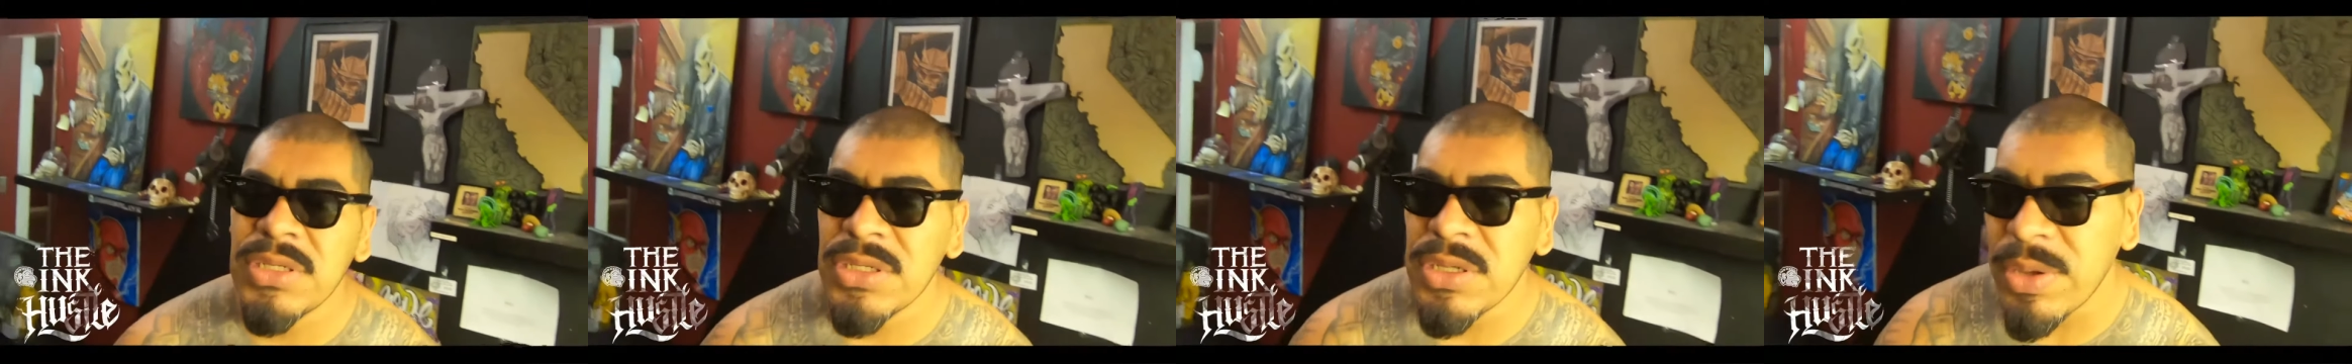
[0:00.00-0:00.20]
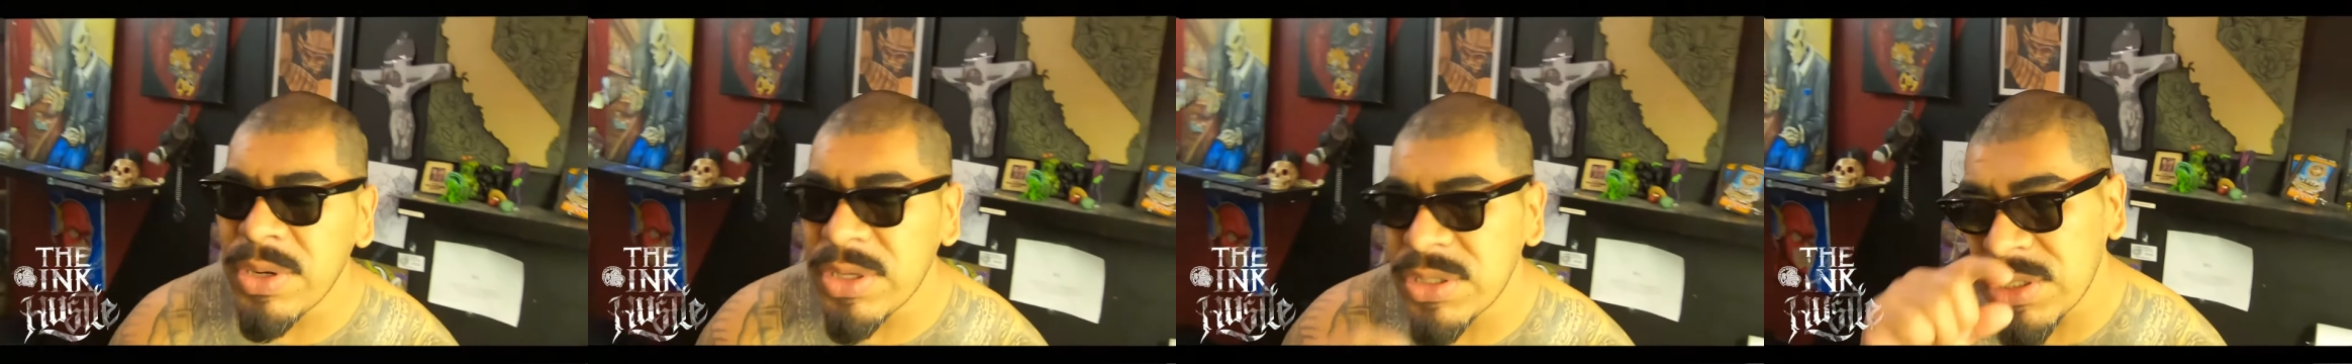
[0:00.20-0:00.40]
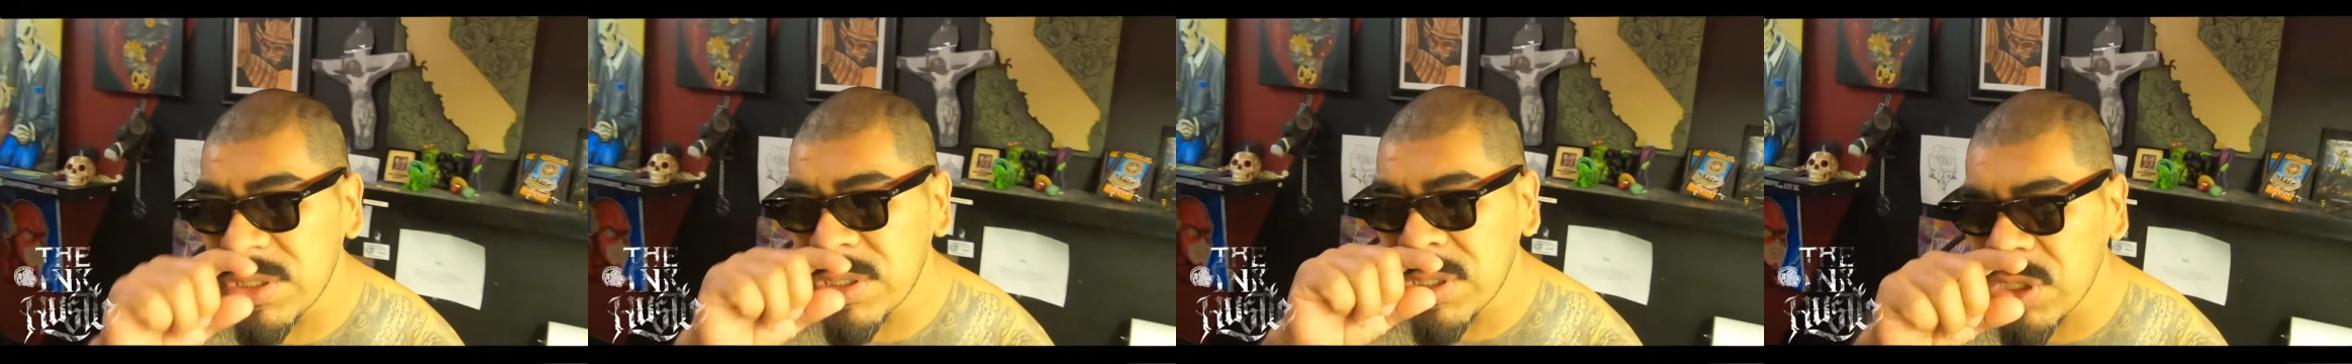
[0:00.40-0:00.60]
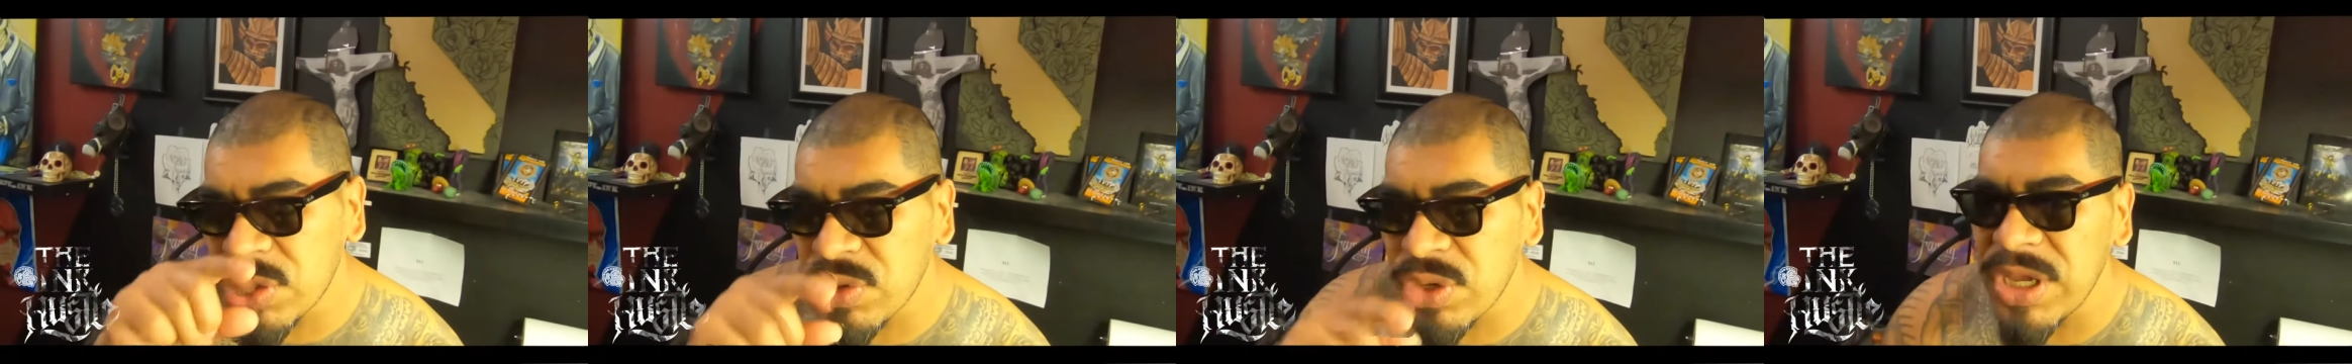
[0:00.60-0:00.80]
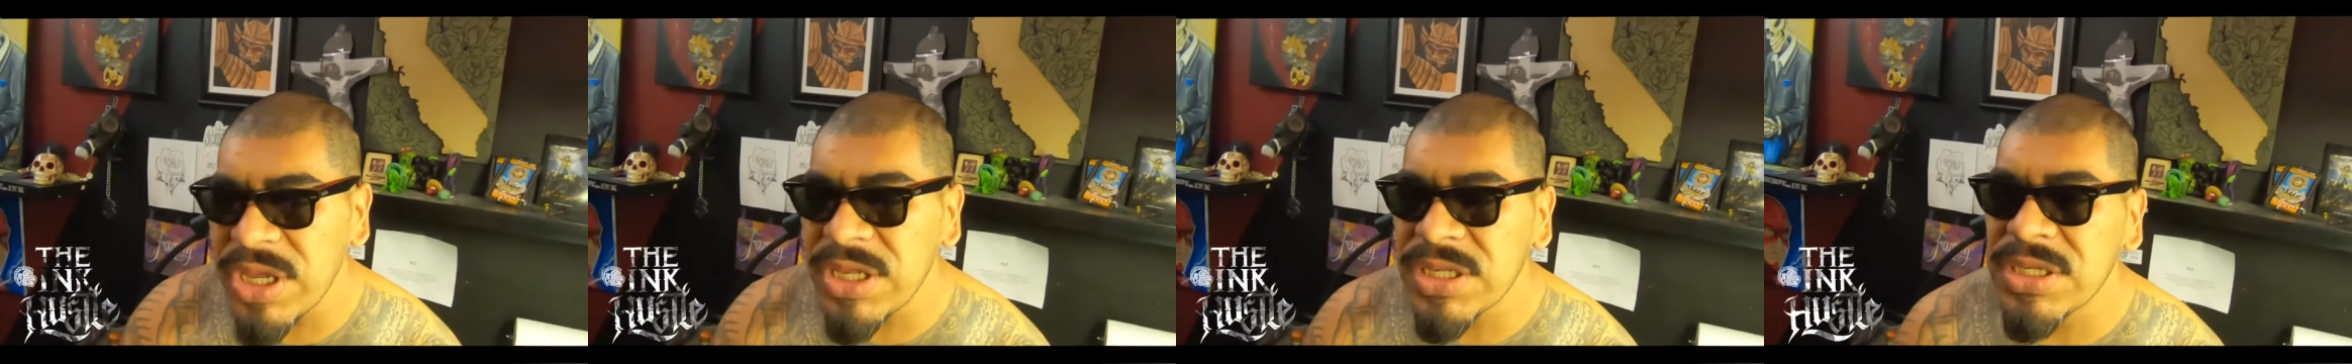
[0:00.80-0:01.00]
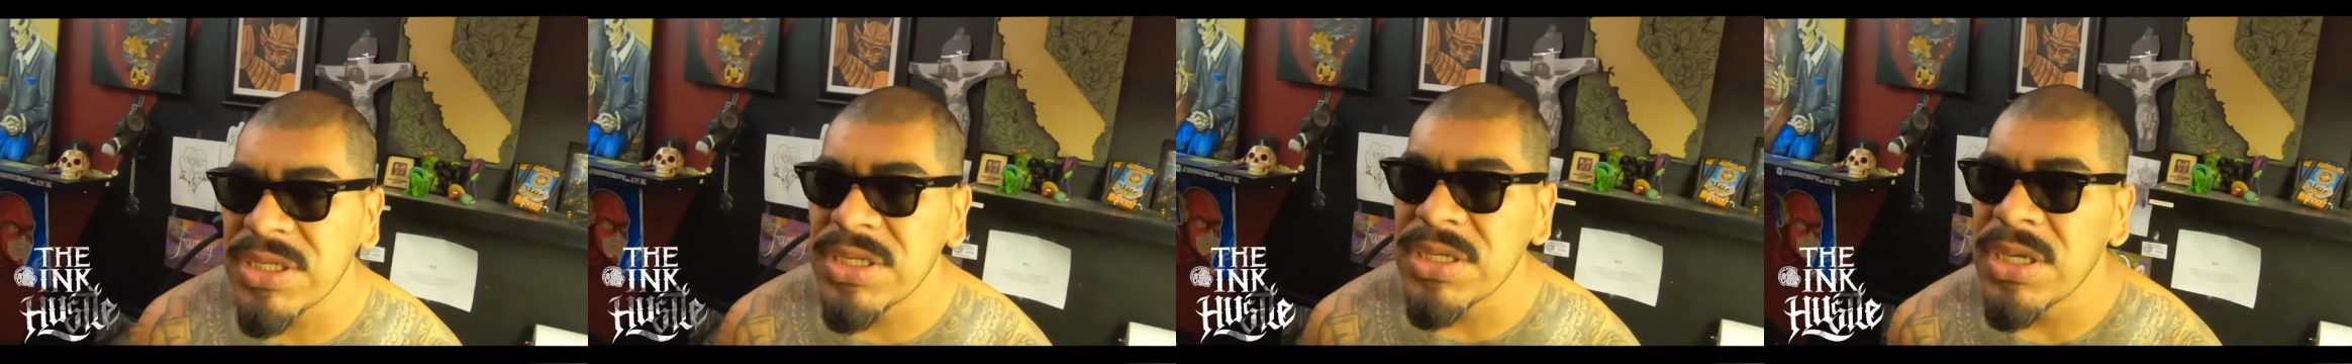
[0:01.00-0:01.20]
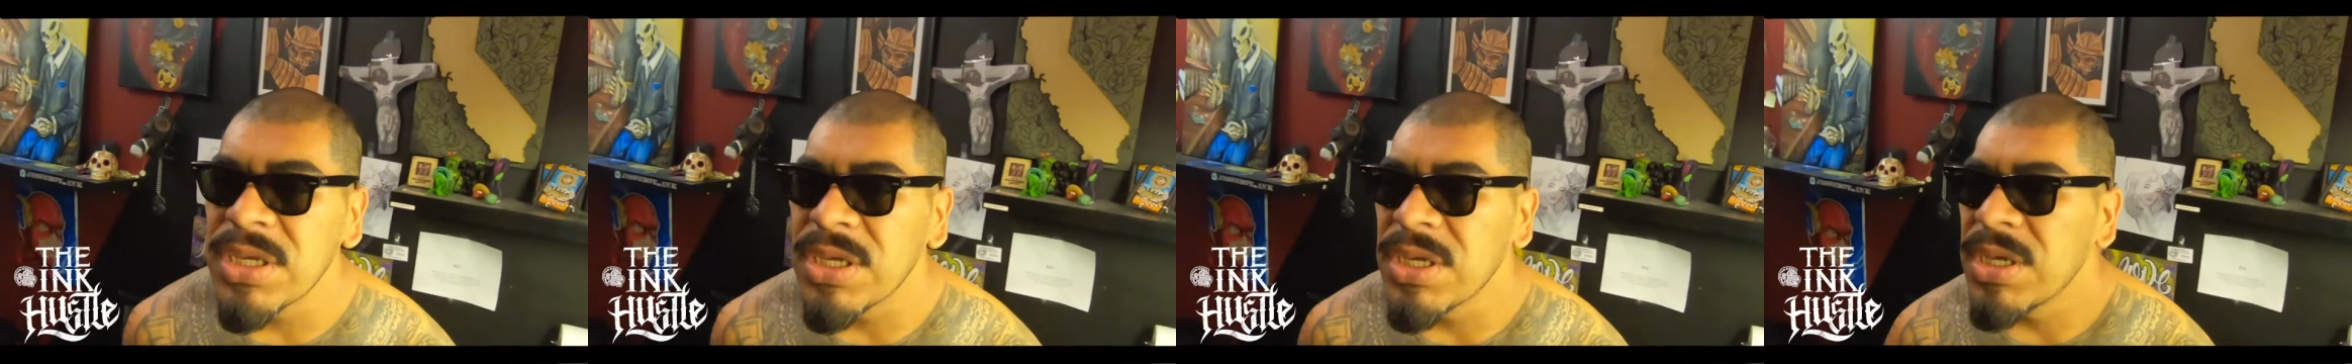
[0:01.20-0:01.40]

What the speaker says: showing to the streets.